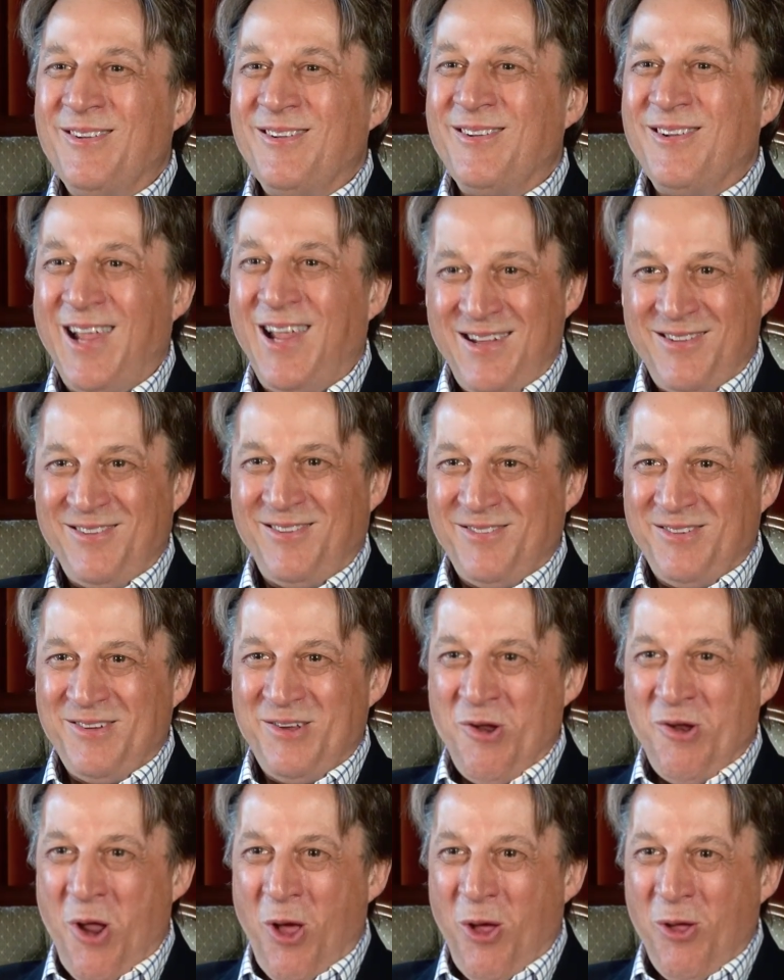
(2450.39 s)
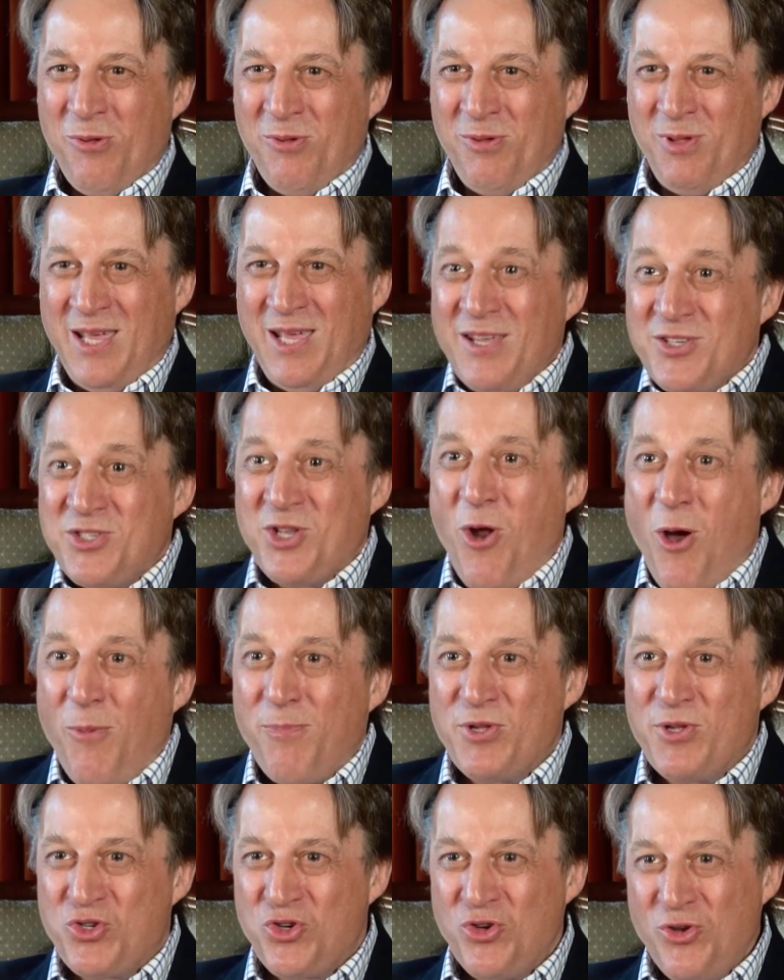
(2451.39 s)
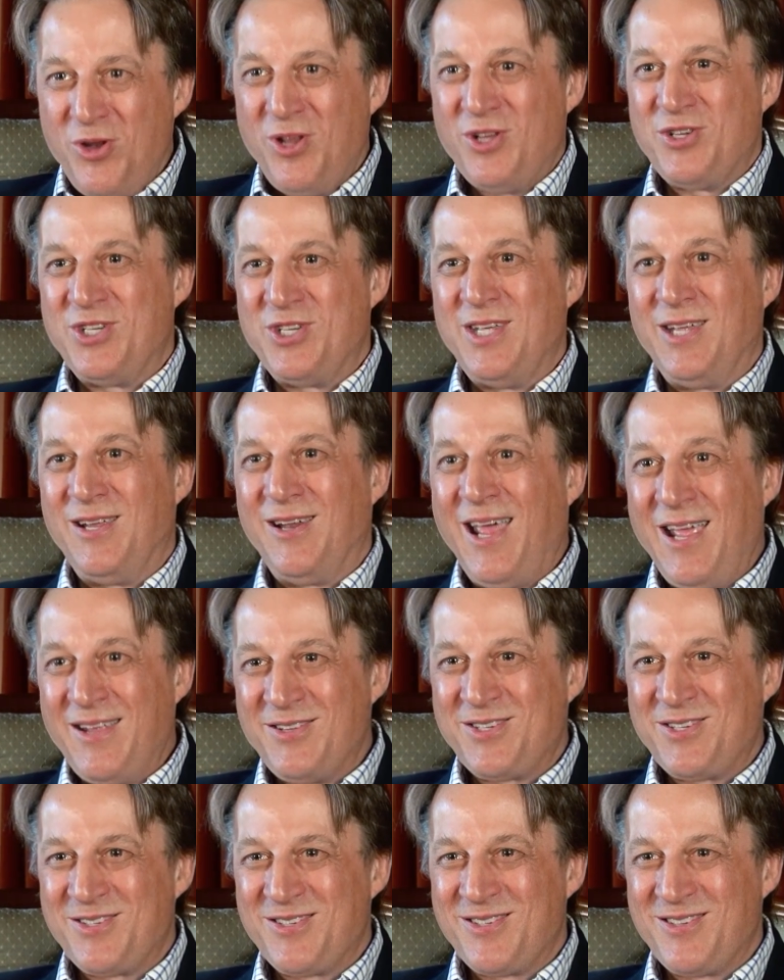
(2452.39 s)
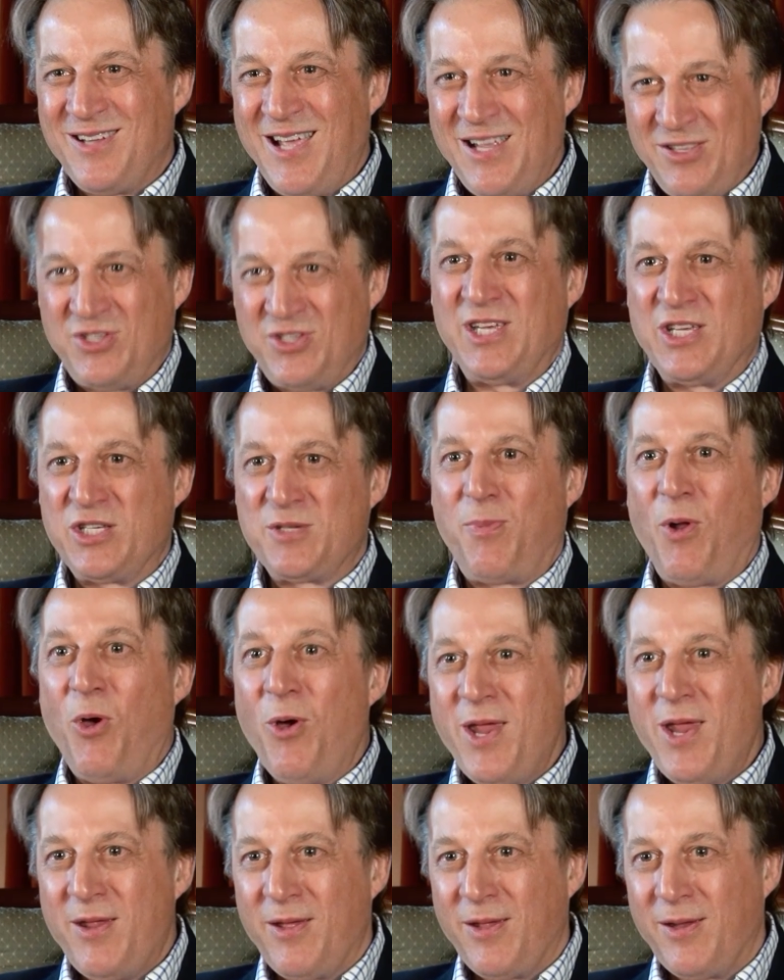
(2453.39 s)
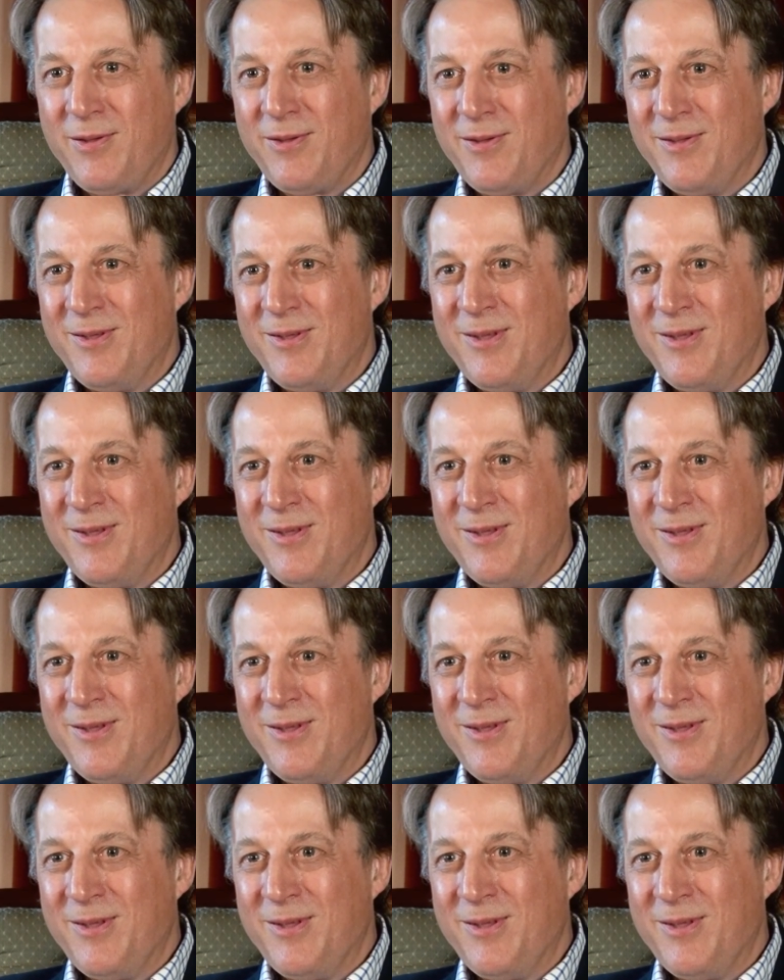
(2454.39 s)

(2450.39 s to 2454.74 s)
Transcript: Here's an opportunity. Let's exploit it.